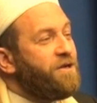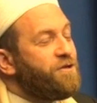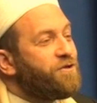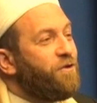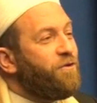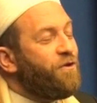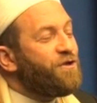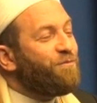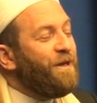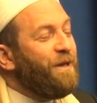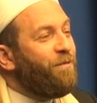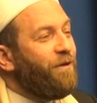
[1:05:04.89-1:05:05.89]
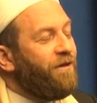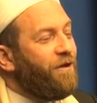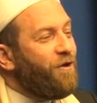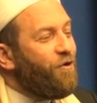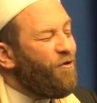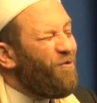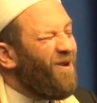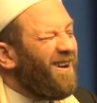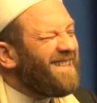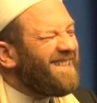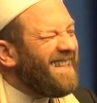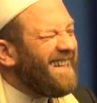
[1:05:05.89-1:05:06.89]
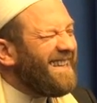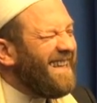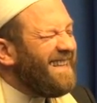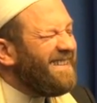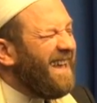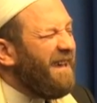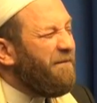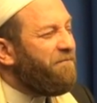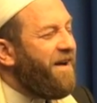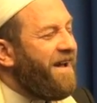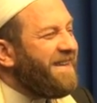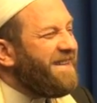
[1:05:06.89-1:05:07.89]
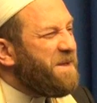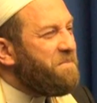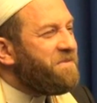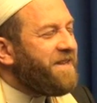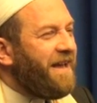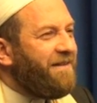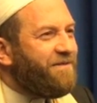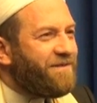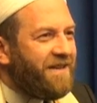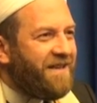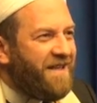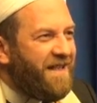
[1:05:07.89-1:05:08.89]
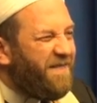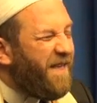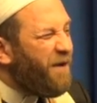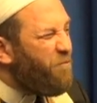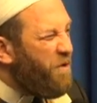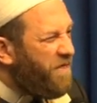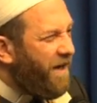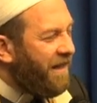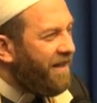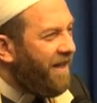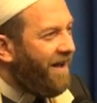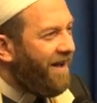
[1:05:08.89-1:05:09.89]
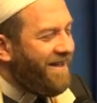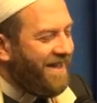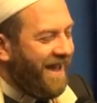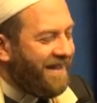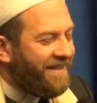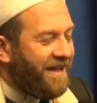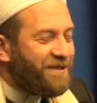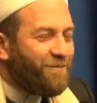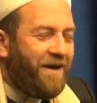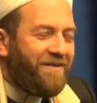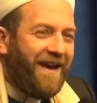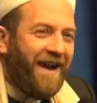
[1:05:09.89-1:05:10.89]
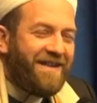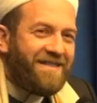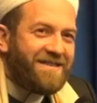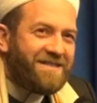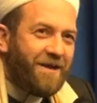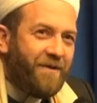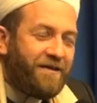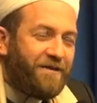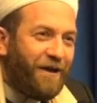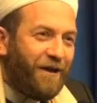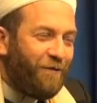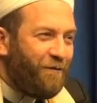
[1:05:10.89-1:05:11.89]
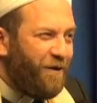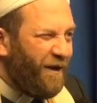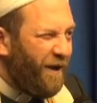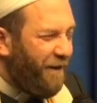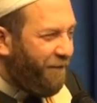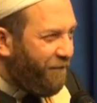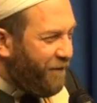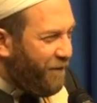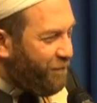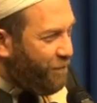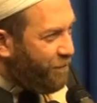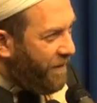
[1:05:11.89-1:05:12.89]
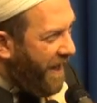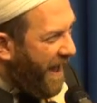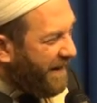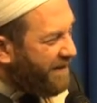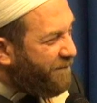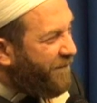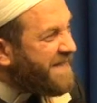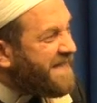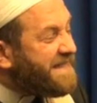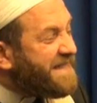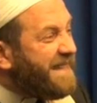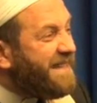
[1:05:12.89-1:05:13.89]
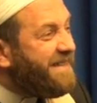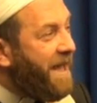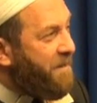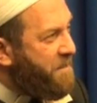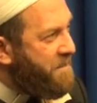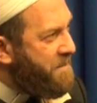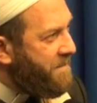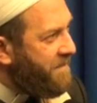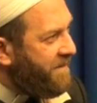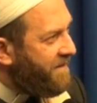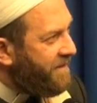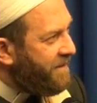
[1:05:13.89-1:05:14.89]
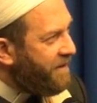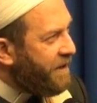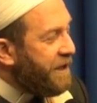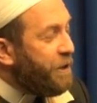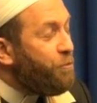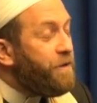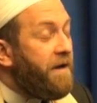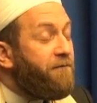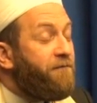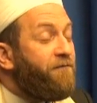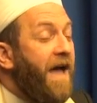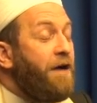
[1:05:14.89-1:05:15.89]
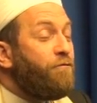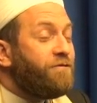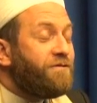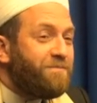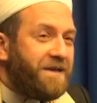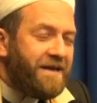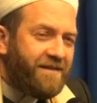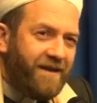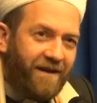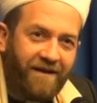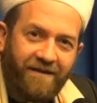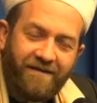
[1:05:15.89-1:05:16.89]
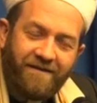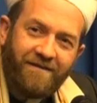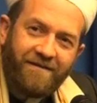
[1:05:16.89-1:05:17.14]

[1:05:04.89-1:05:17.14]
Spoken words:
So those people who are sick, then they find themselves, they're with Allah. And that's why the hadith is directing you, if you had visited them, you would have found me there.